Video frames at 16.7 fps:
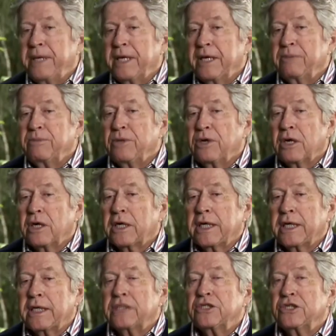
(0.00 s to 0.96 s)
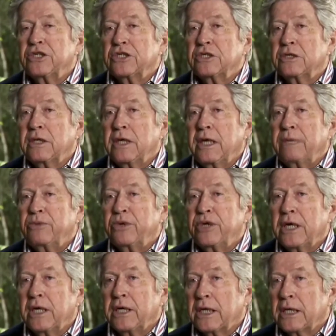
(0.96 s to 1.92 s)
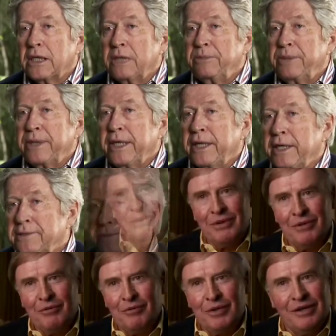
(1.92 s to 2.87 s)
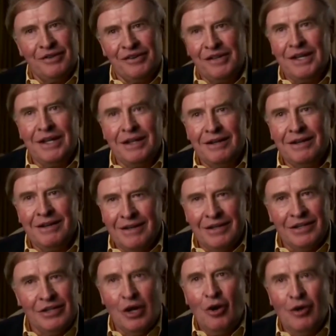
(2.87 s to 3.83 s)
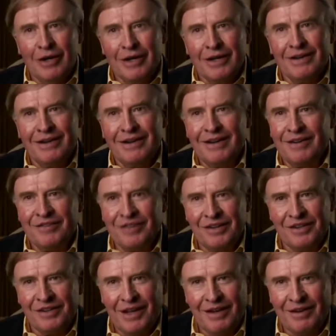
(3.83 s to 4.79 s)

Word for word: big market just embryonically beginning. And when you see it, you know it. It's just